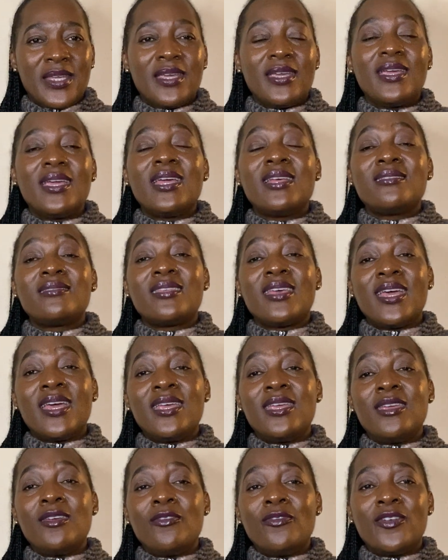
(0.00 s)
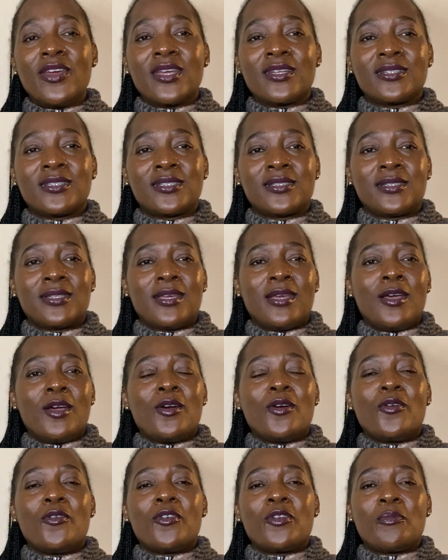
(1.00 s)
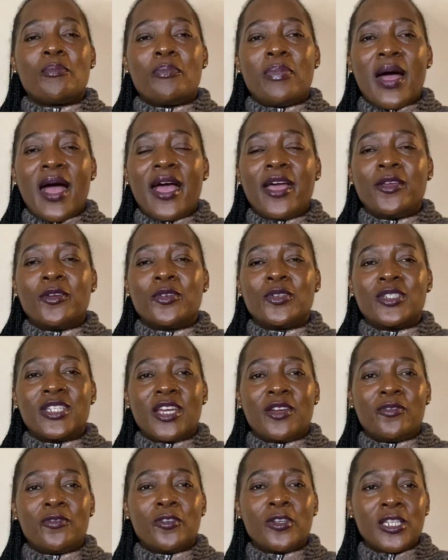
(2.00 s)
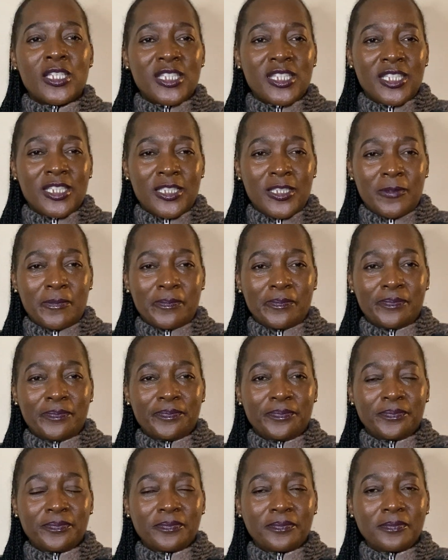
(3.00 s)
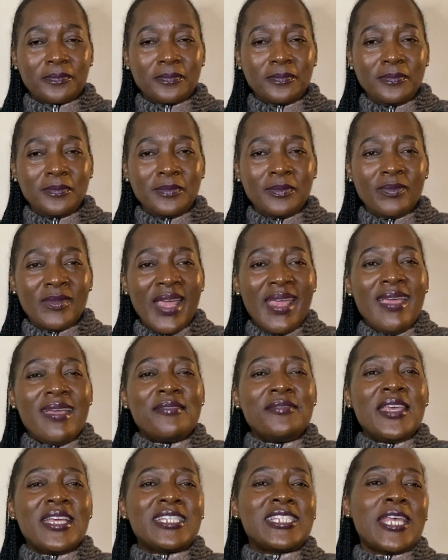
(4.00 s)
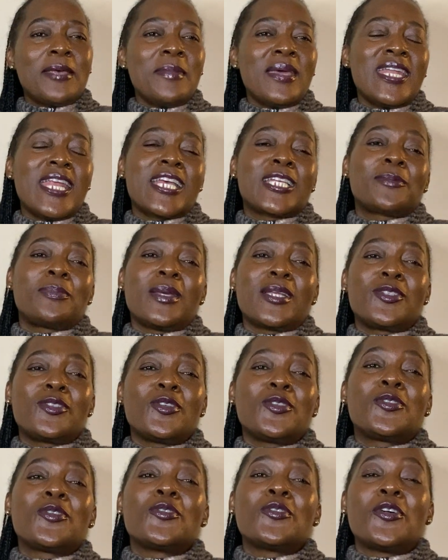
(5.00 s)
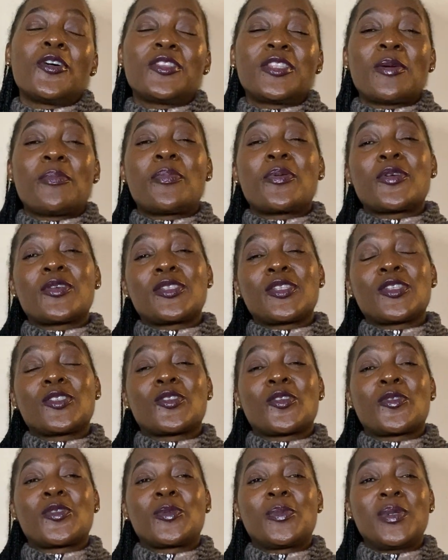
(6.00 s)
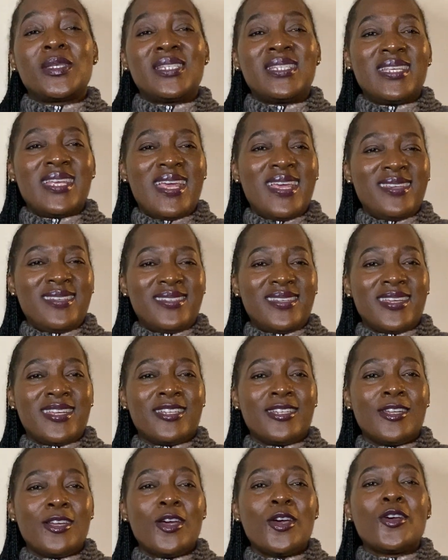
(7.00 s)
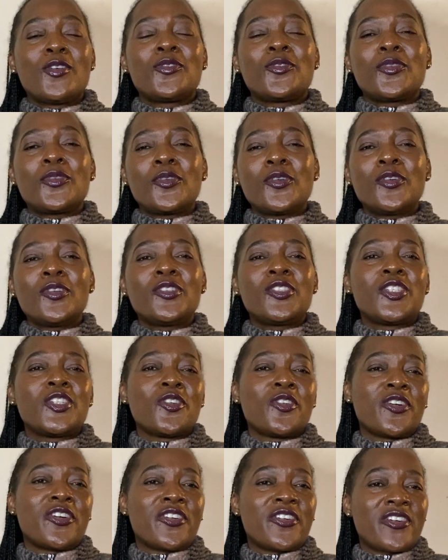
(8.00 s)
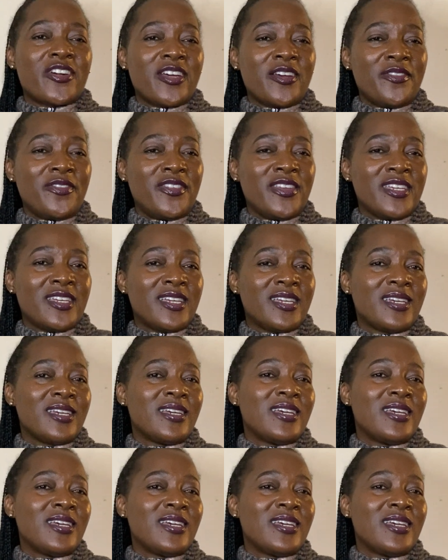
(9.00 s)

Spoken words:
and their effects on biodiversity. The examiner expects you to know the process of speciation through geographic